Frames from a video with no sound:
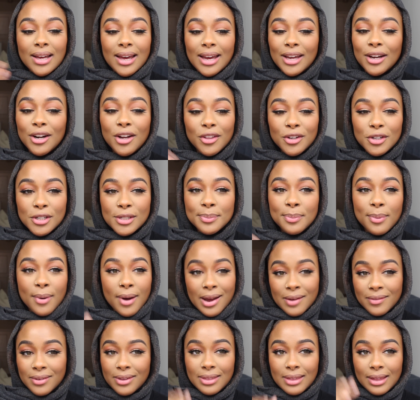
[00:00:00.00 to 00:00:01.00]
You know, they're just
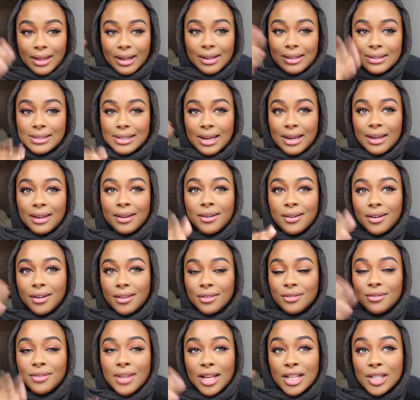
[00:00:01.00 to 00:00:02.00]
private things, and
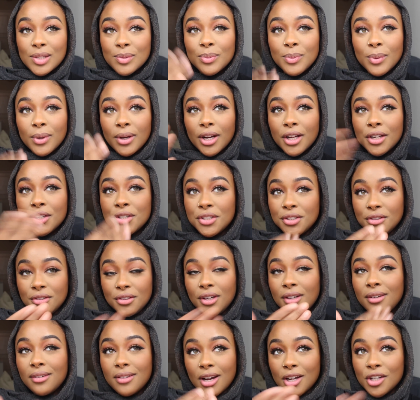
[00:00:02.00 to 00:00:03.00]
that's what
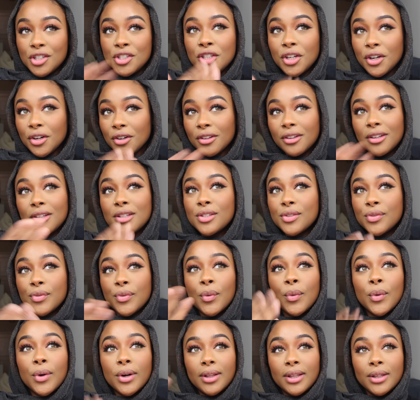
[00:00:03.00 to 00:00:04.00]
a journal is
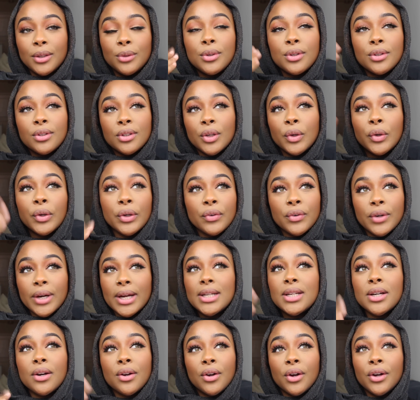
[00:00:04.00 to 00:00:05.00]
for. Like, you can literally
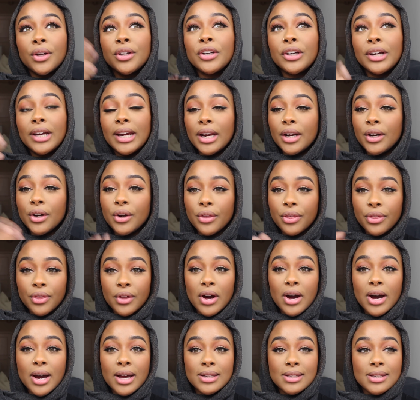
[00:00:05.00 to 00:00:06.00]
write down all your inner
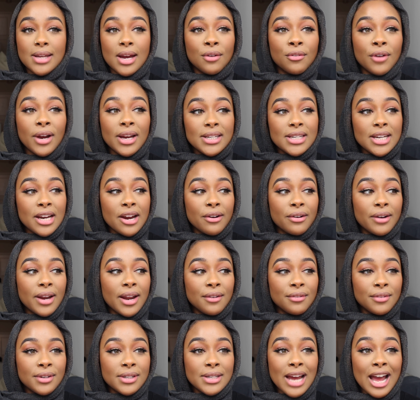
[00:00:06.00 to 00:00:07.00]
thoughts. I write down
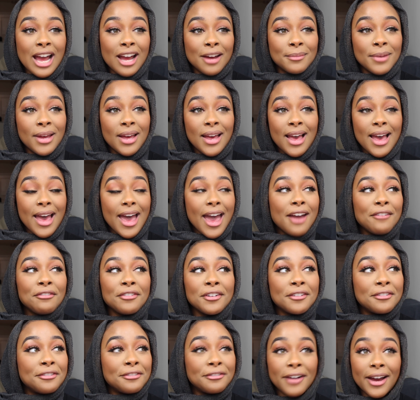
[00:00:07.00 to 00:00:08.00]
every
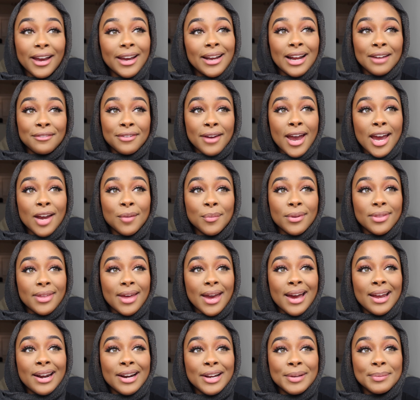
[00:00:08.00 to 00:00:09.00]
fight I've had with
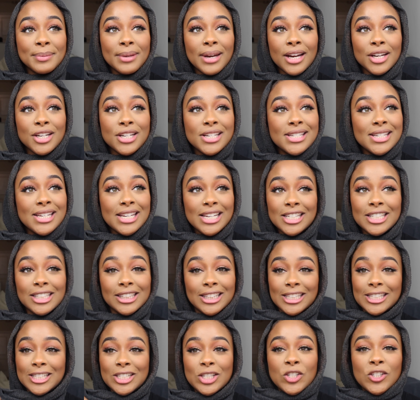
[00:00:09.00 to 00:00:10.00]
Adam, and I just need to
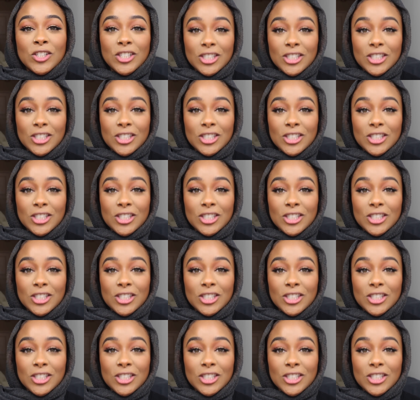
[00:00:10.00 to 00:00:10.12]
like